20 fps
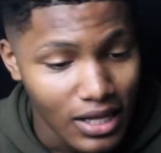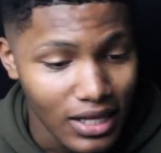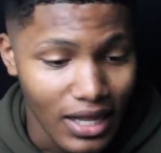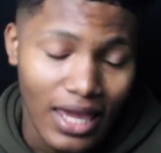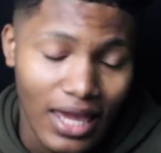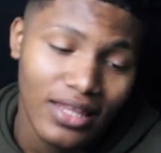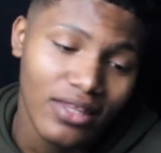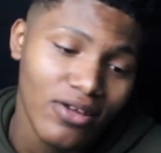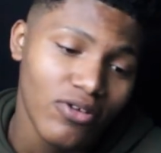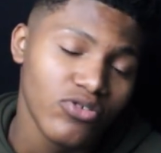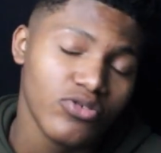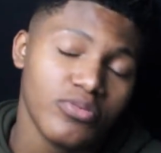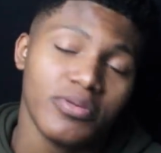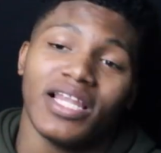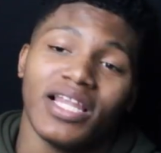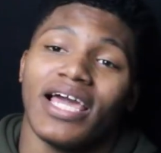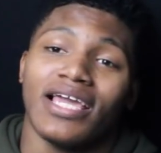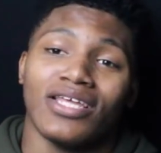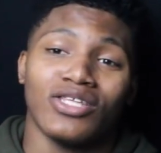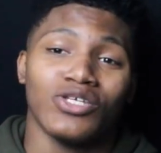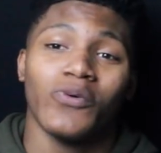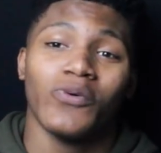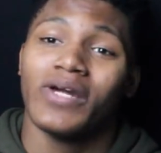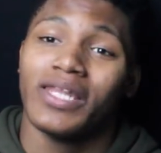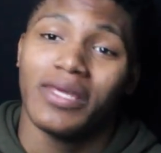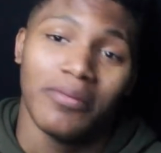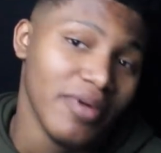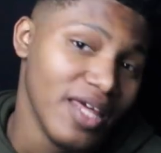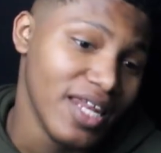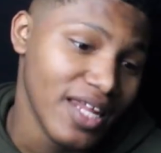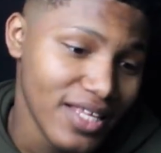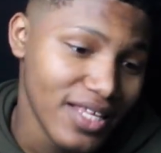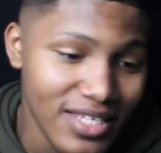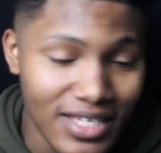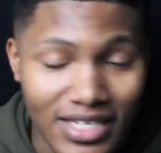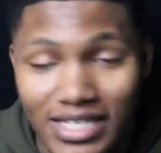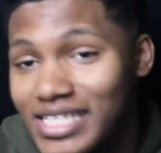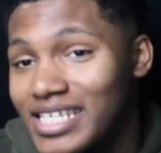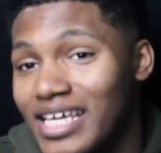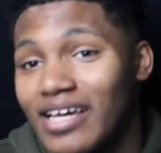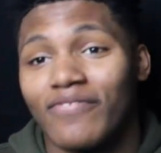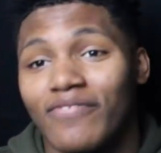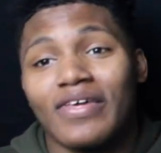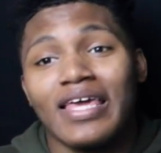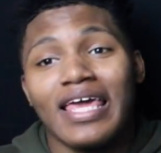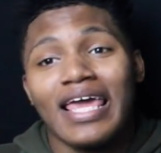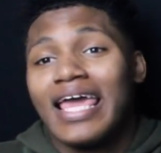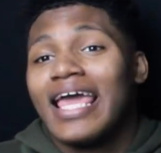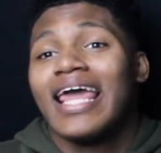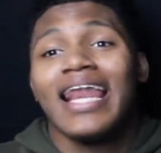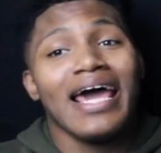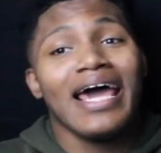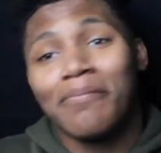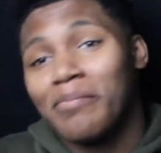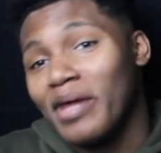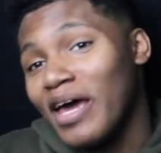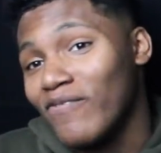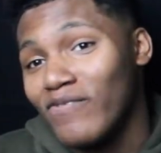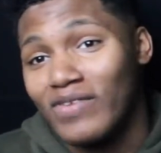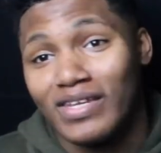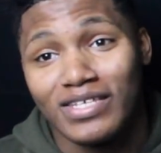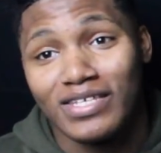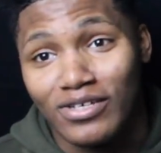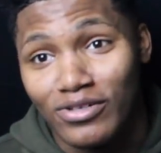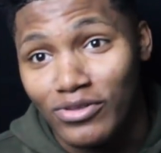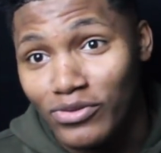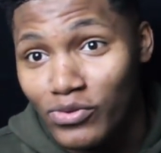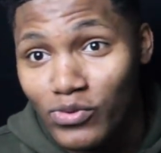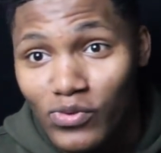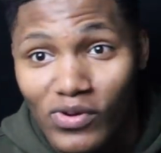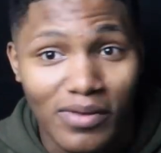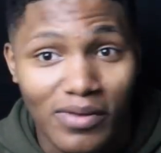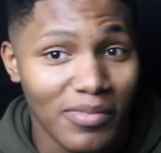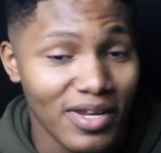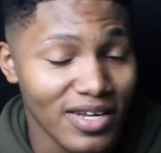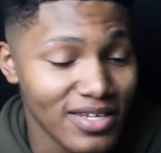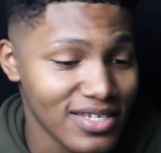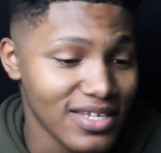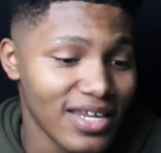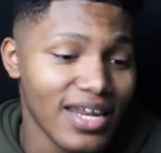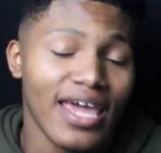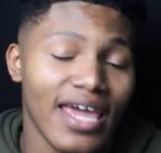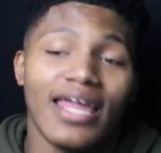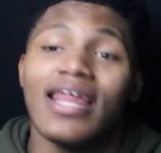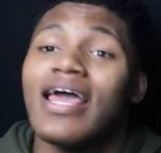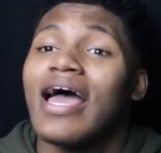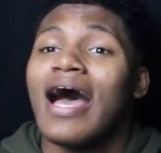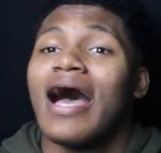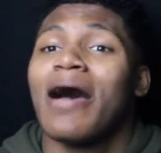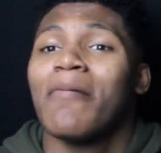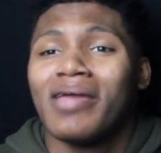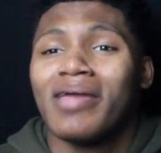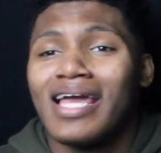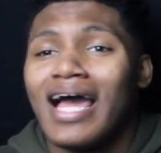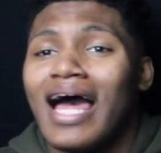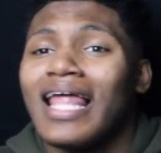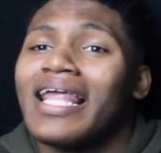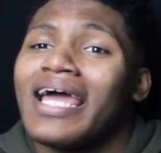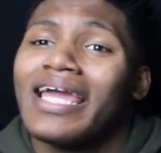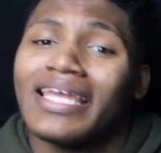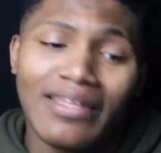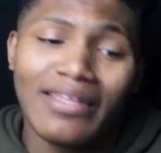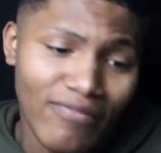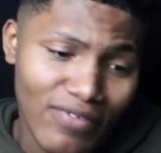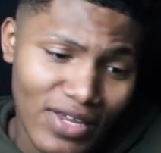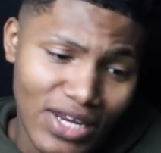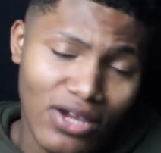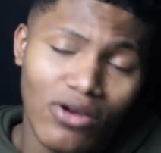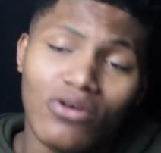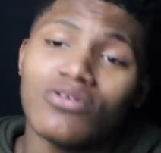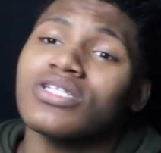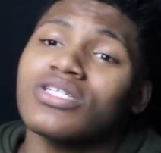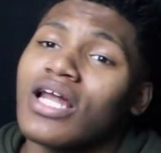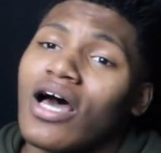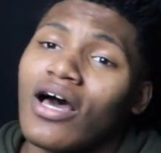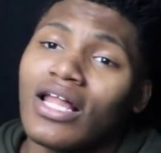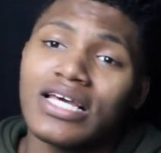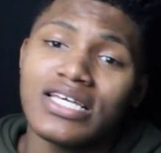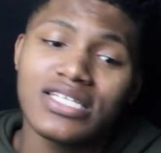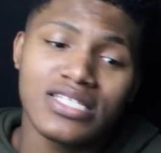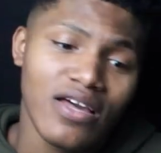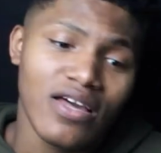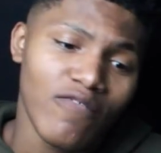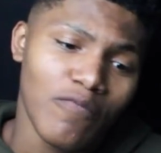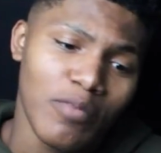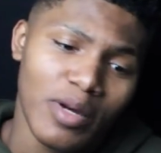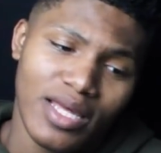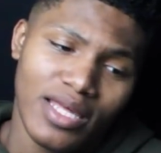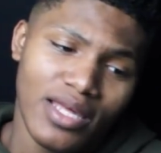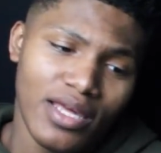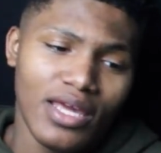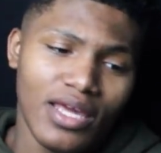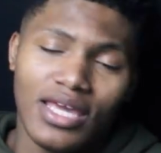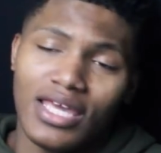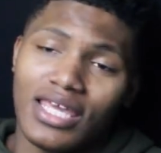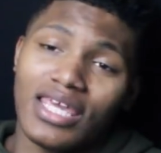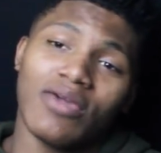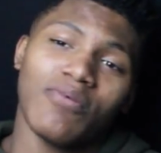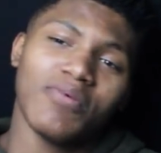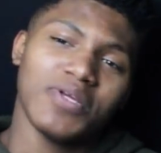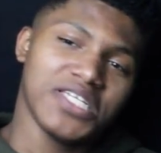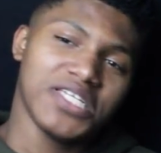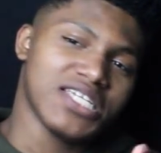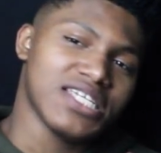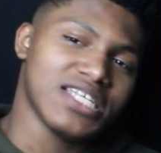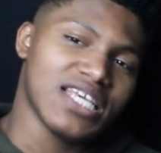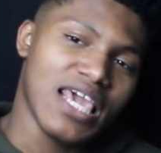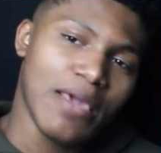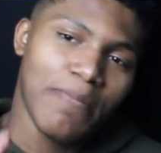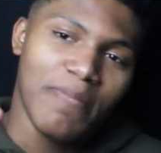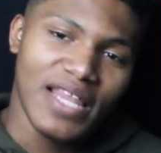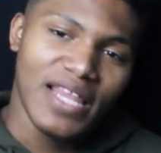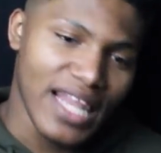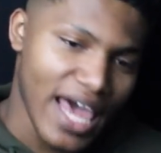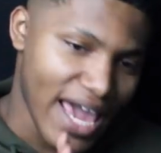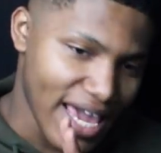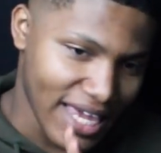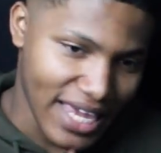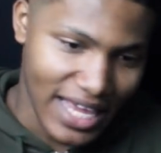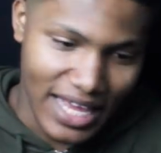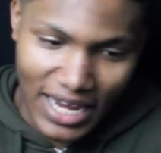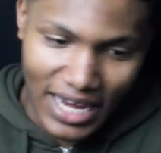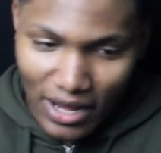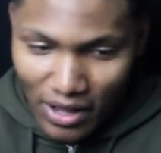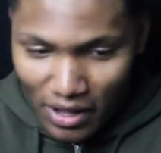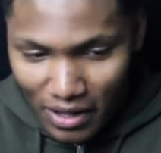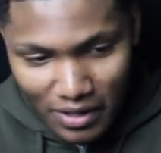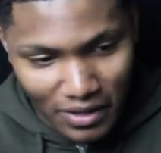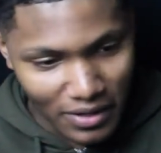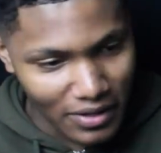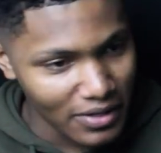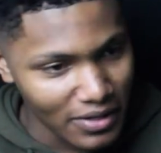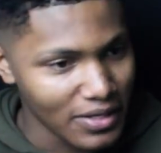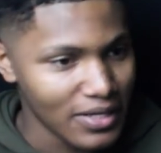Like, those be like 20 minutes and stuff, and I'm not finna sit through 20 minutes of that. I mean, I like the videos and all that stuff, but can we just keep it like in a